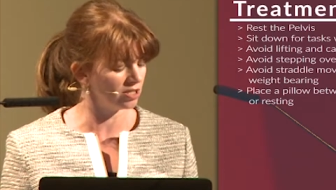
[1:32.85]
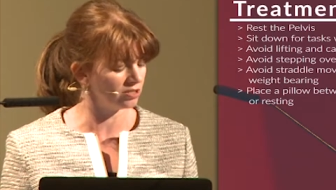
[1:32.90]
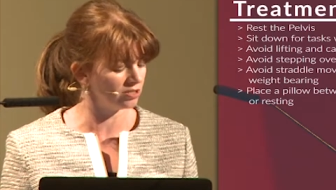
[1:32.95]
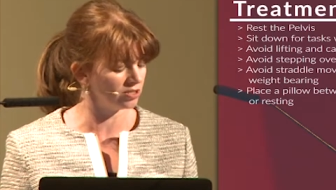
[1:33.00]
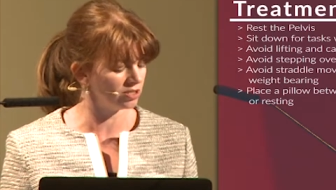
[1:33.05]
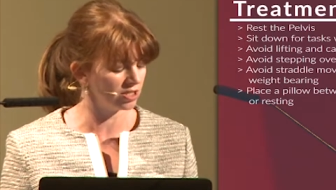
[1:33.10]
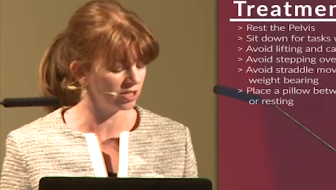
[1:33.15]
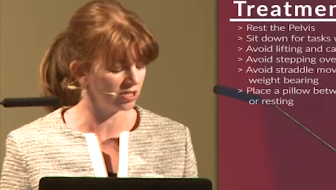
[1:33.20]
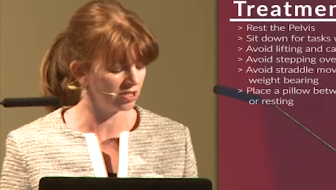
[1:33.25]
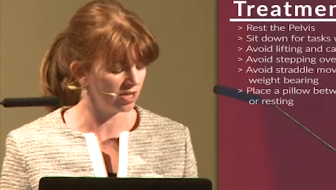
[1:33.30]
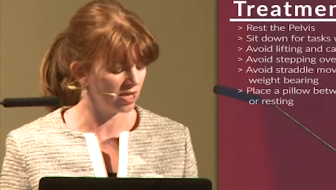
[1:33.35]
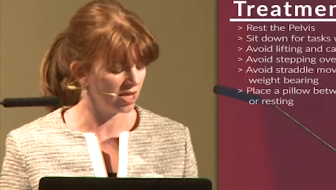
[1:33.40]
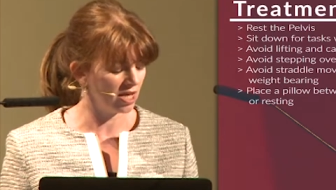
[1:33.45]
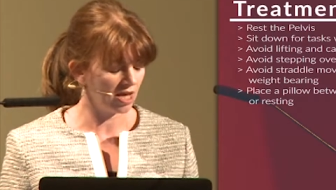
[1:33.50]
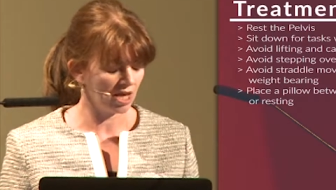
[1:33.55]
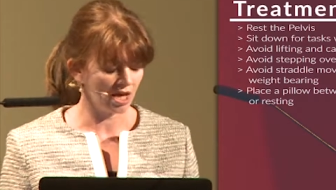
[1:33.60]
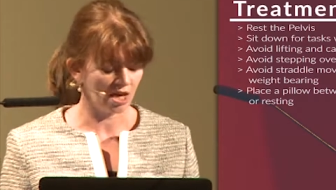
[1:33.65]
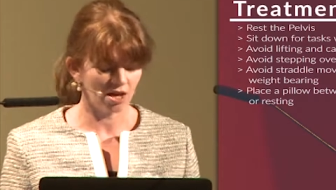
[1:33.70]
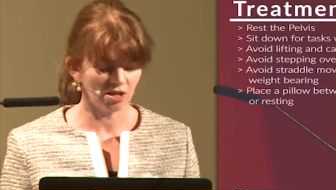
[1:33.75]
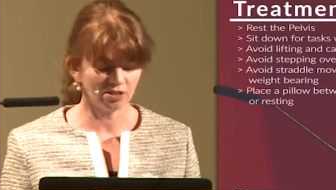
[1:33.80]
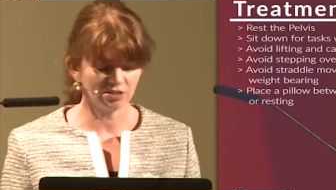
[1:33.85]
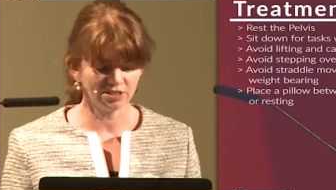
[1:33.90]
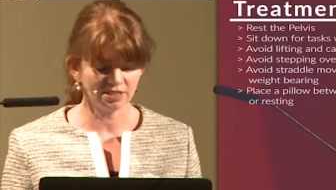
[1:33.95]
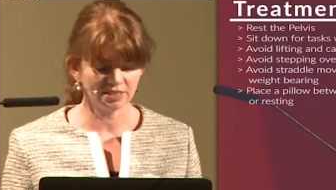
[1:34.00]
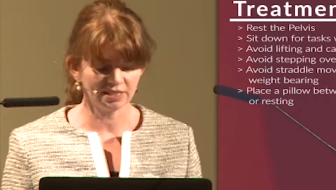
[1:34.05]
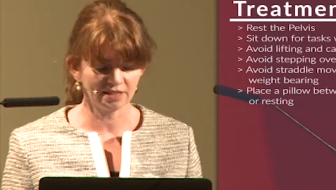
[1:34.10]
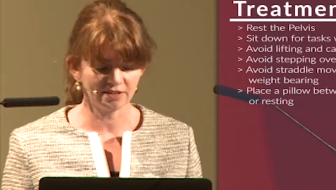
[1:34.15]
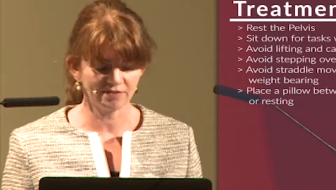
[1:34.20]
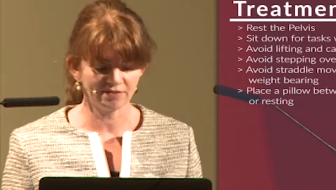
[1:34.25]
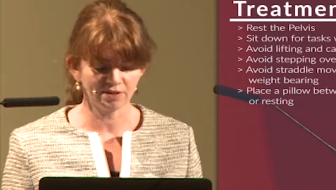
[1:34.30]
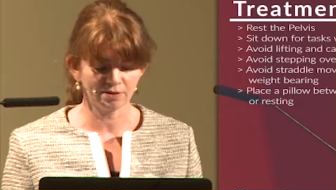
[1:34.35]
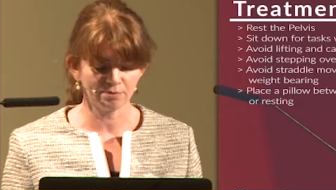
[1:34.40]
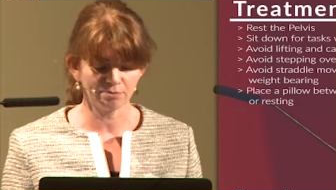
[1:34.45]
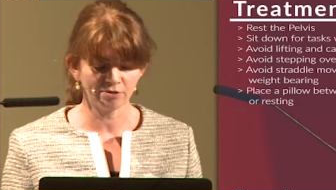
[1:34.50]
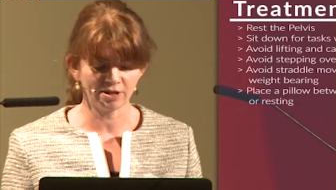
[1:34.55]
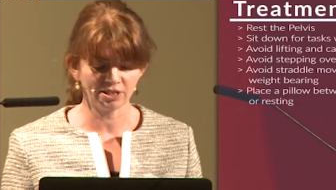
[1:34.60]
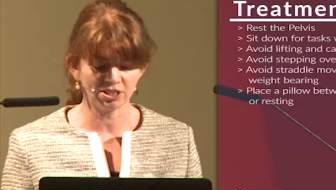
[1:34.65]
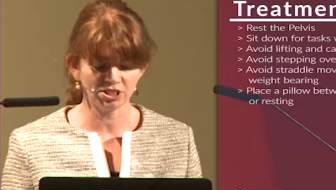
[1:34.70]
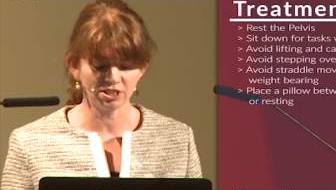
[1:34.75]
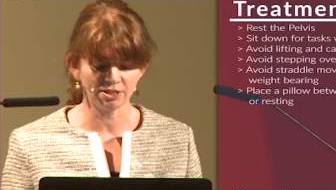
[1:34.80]
under, under significant
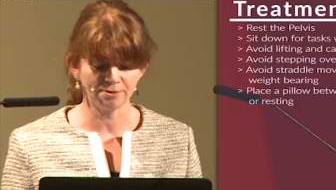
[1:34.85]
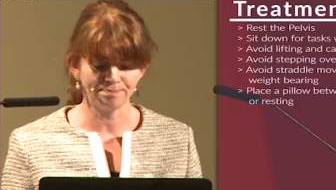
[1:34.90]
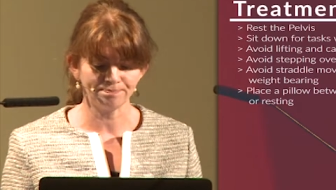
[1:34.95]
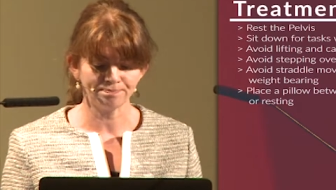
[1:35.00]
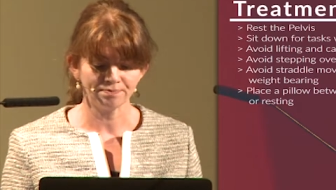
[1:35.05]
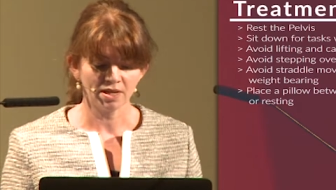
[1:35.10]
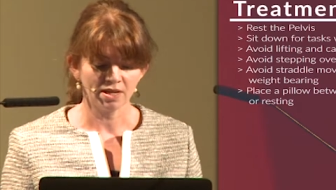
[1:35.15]
pressure.